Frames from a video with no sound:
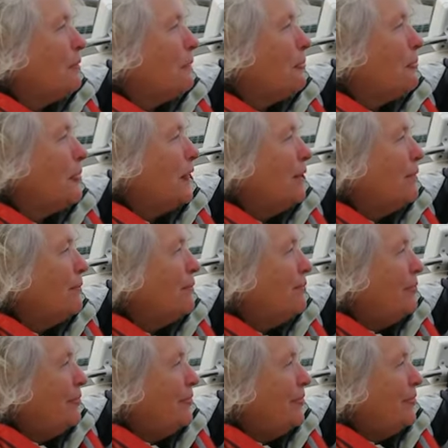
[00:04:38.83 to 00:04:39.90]
fat
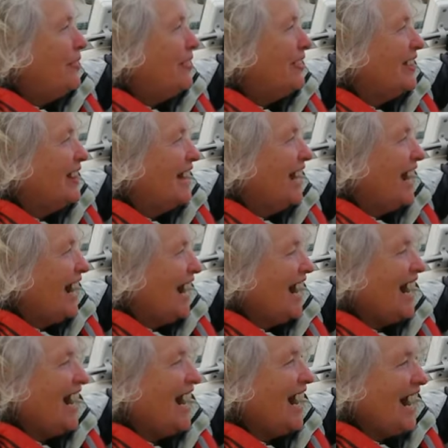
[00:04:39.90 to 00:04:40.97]
AC mains
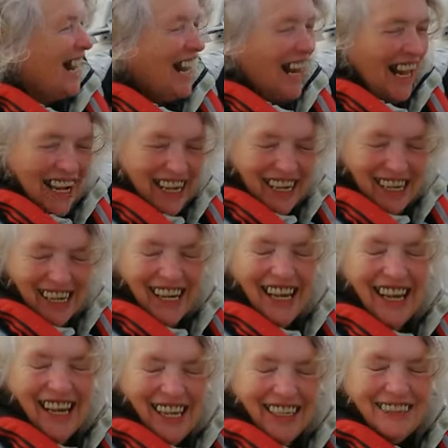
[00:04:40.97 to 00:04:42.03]
power
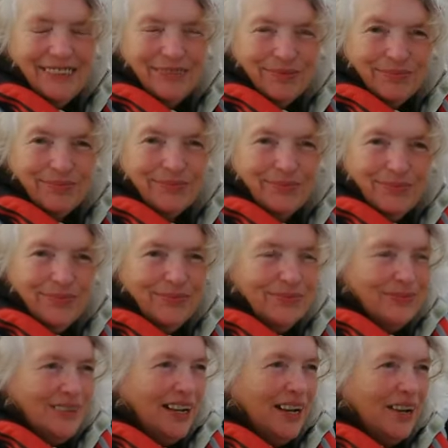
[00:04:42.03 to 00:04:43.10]
and full fat
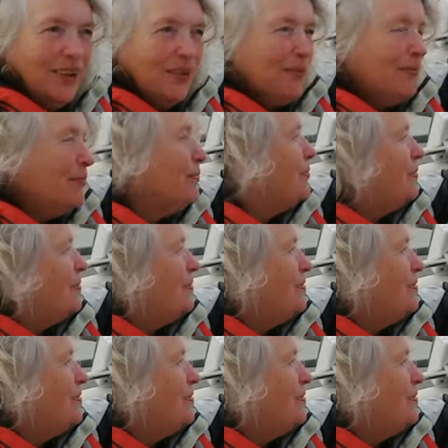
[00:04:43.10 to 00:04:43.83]
solar all at the same